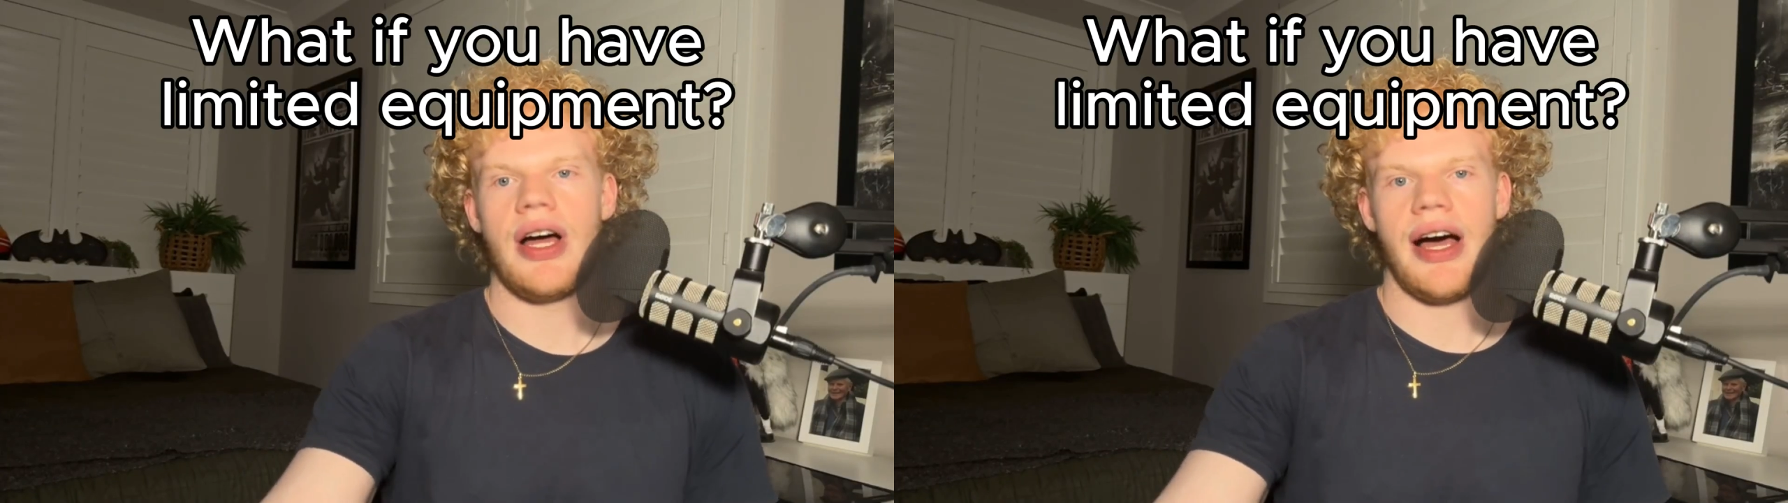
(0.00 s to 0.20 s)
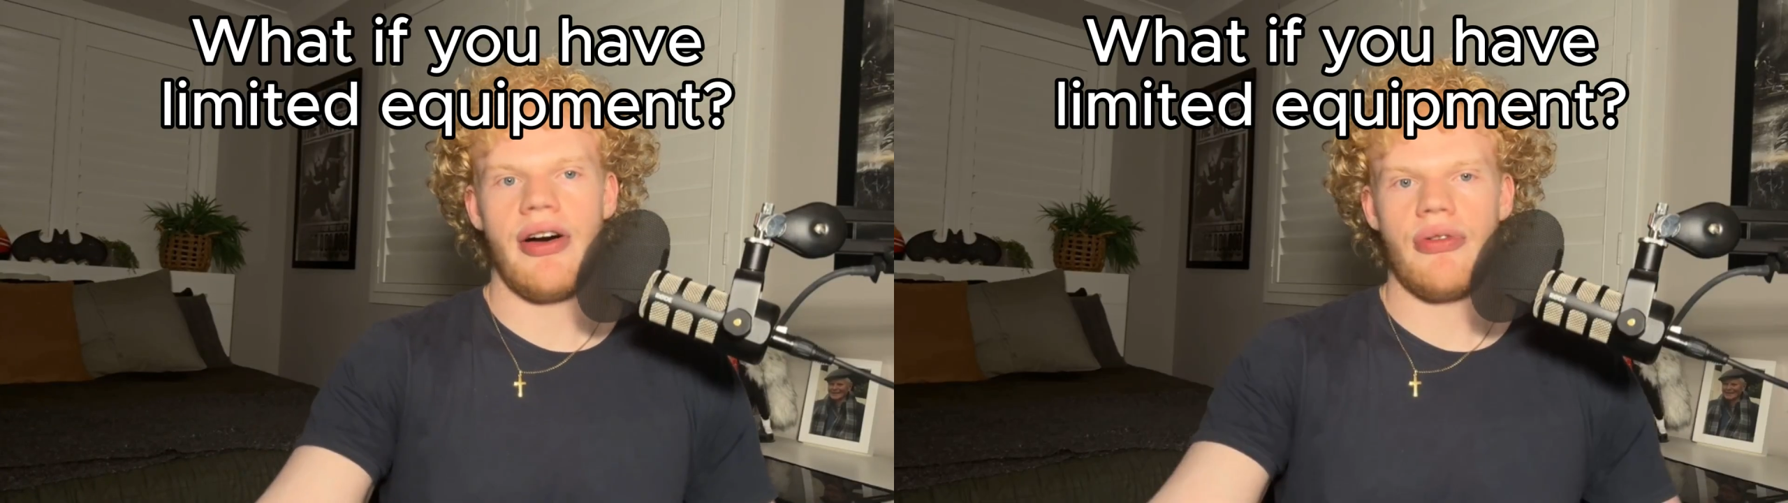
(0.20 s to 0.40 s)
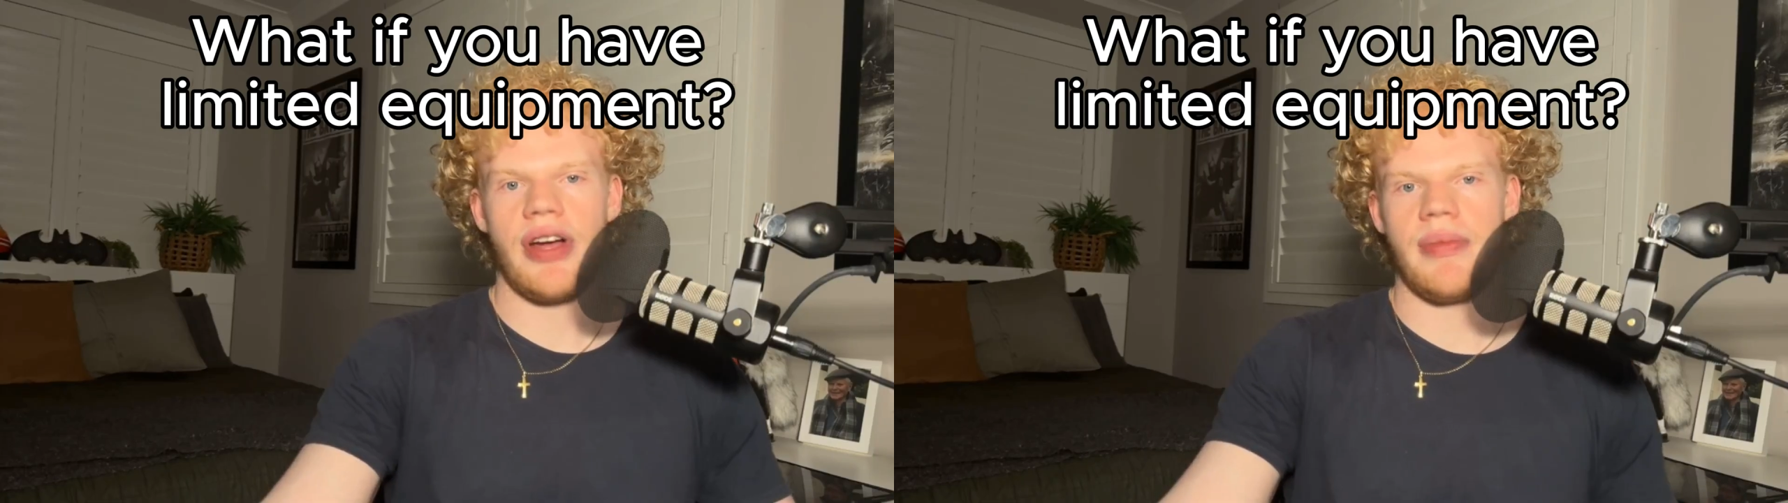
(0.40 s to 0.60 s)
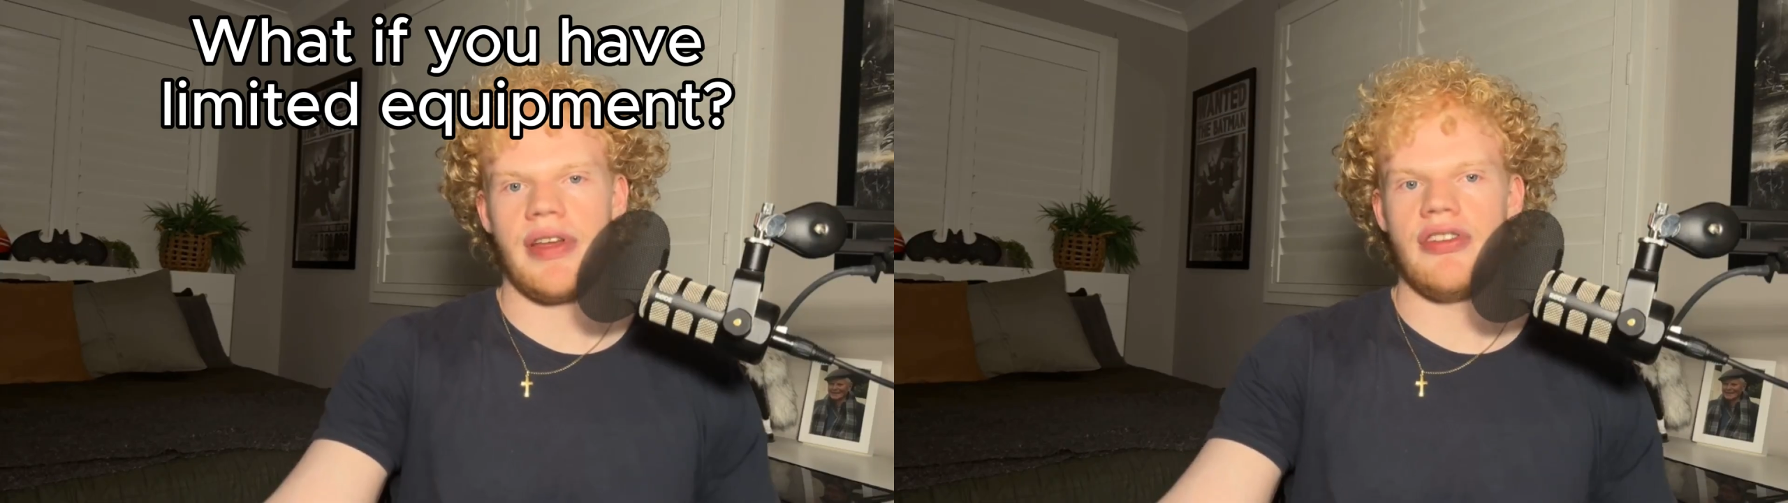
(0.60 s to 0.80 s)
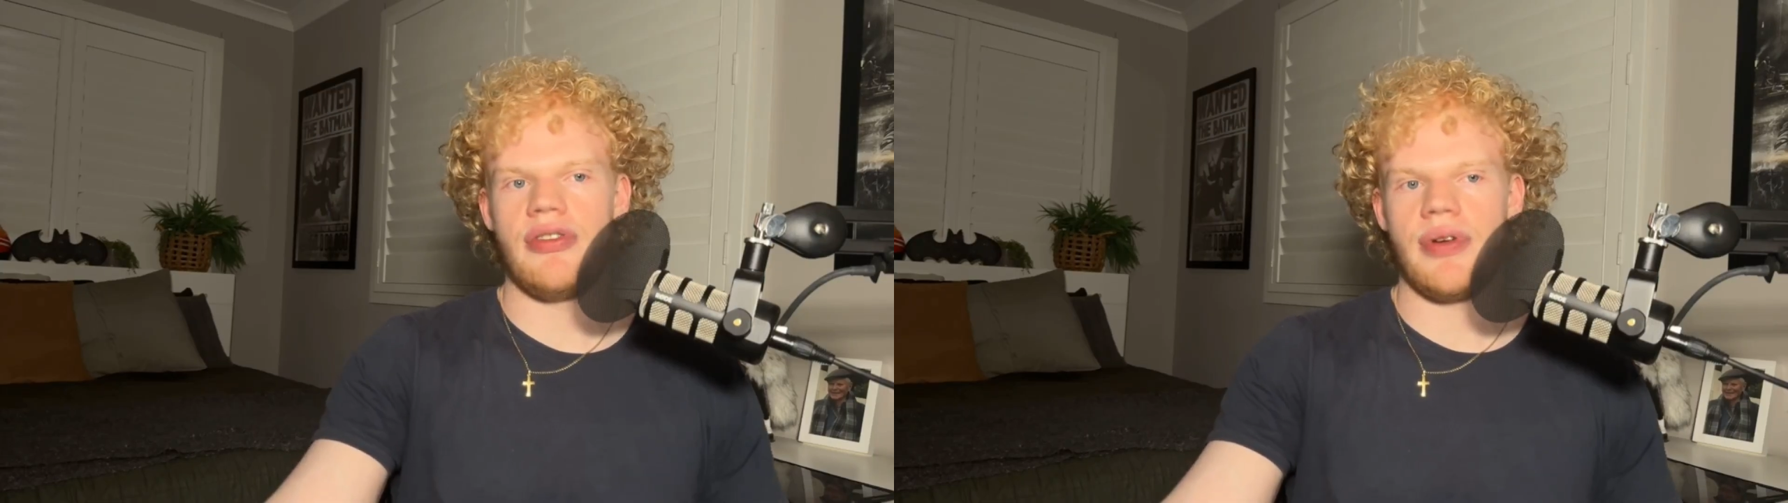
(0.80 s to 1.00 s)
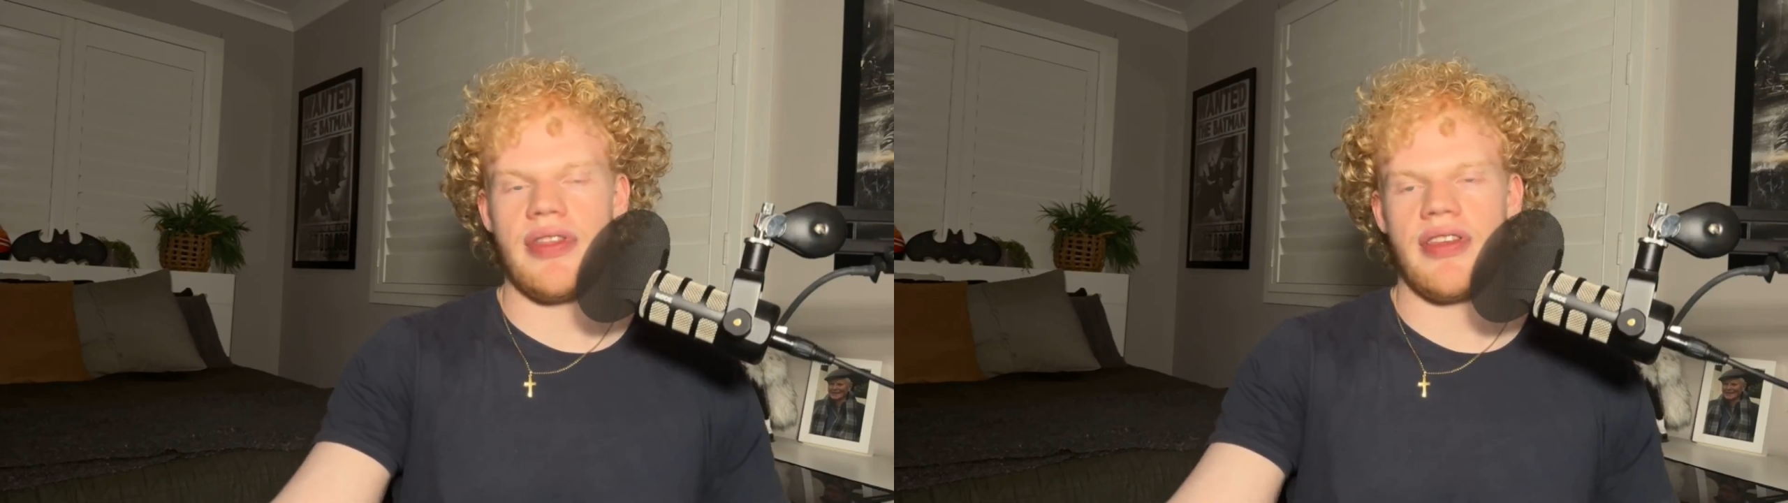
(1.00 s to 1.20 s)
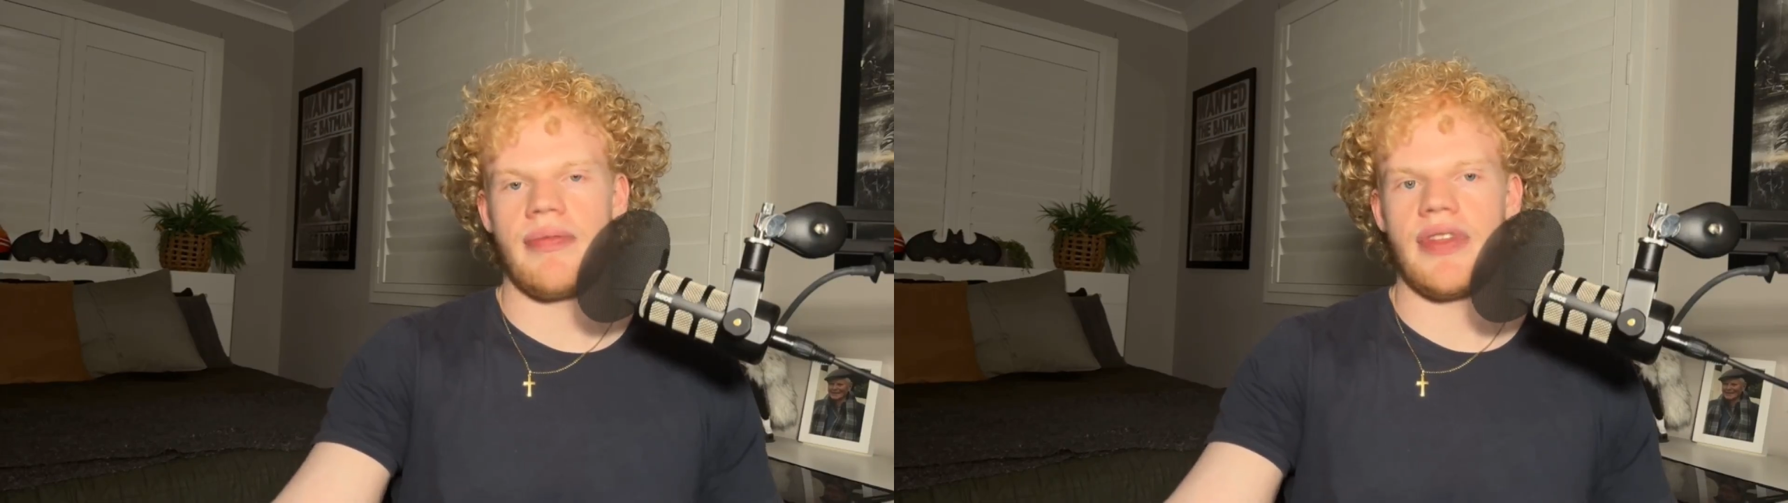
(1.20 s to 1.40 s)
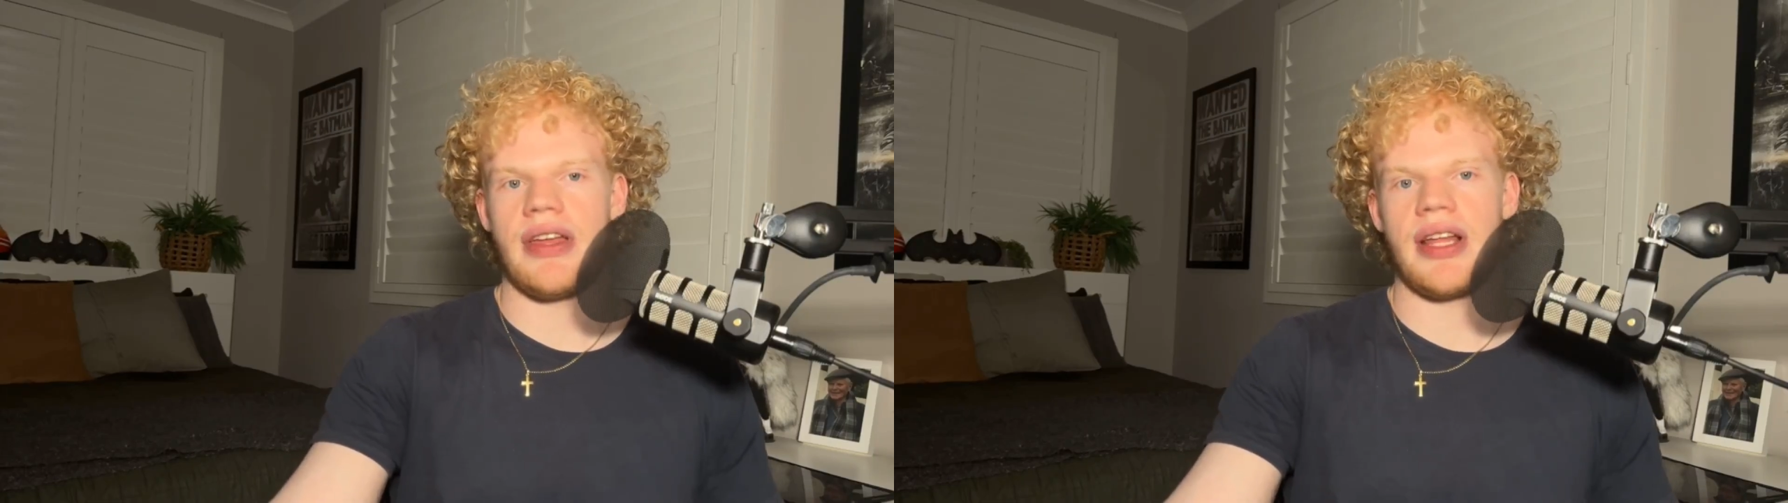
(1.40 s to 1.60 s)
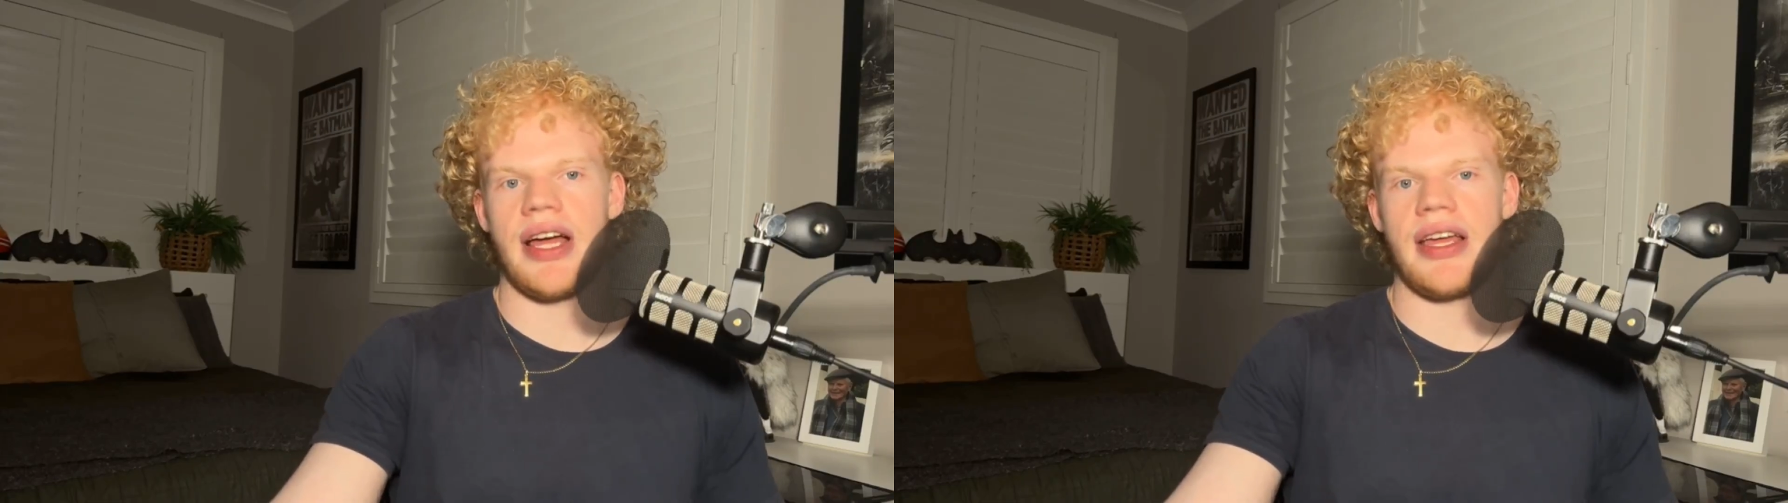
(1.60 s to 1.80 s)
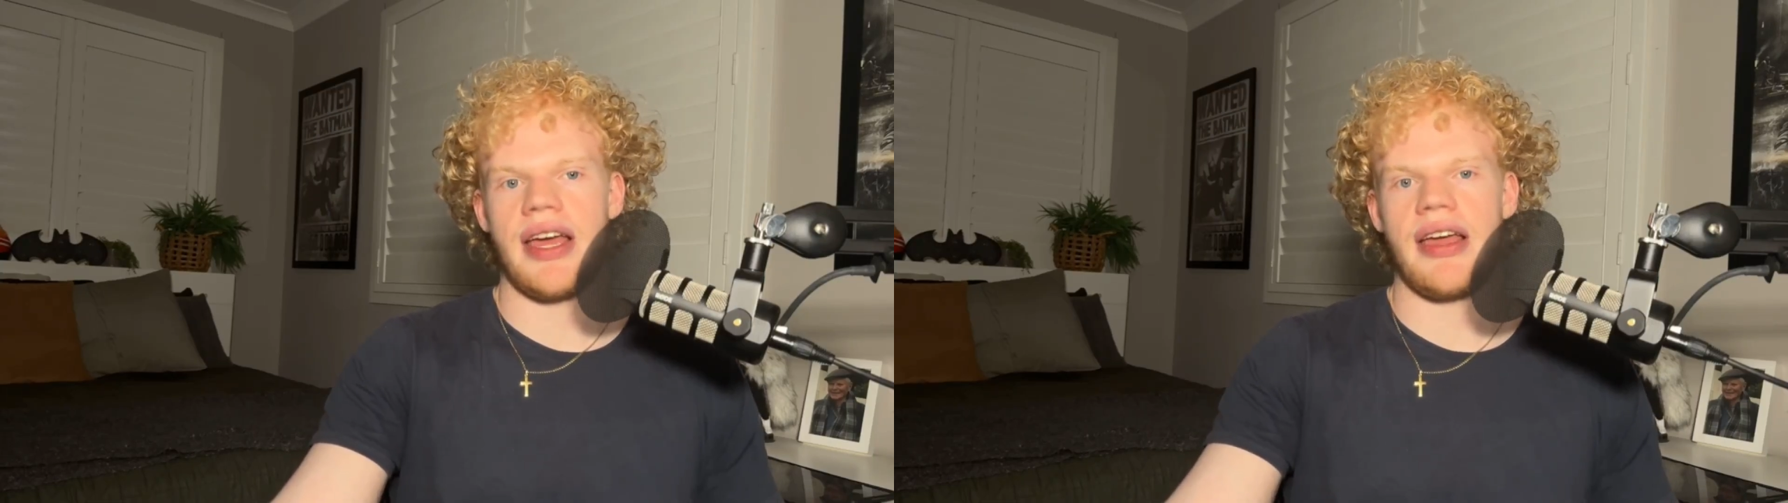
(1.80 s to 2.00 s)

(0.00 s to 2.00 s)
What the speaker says: I would recommend doing something like